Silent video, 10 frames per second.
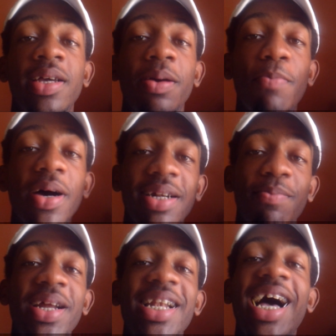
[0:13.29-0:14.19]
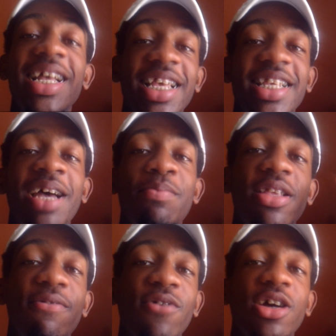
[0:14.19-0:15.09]
But my last exam is the
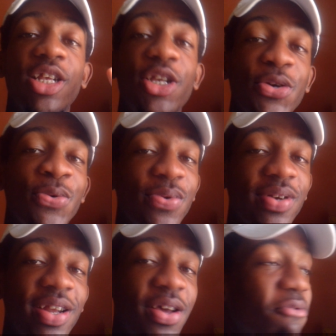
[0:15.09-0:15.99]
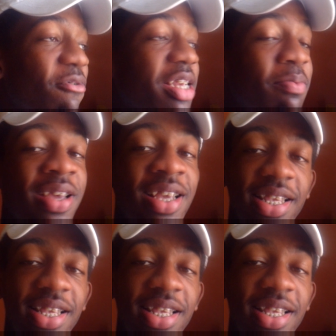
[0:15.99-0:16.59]
1st of June, which means